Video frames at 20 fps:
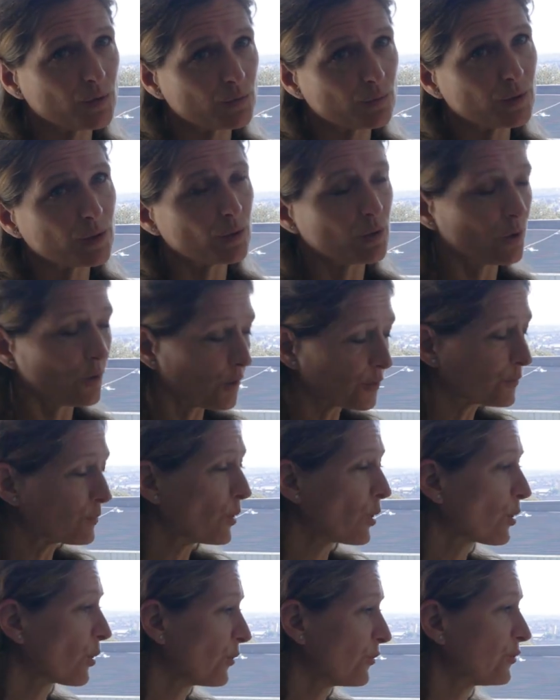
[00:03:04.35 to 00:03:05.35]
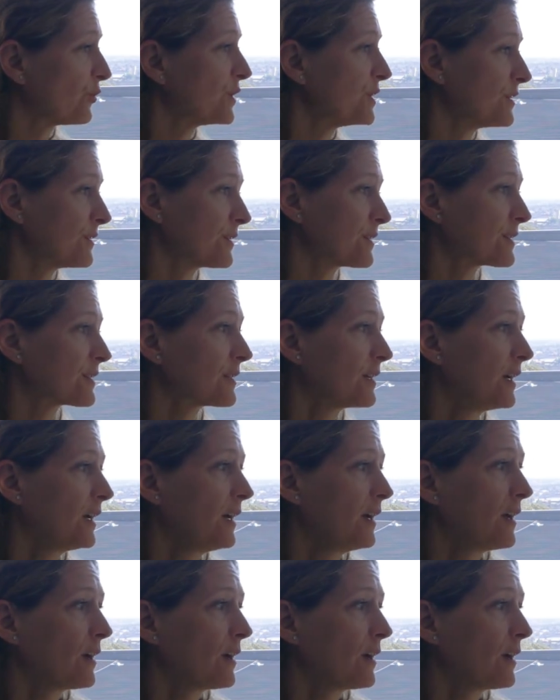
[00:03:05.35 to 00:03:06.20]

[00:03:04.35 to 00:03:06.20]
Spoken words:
but we're a lot more confident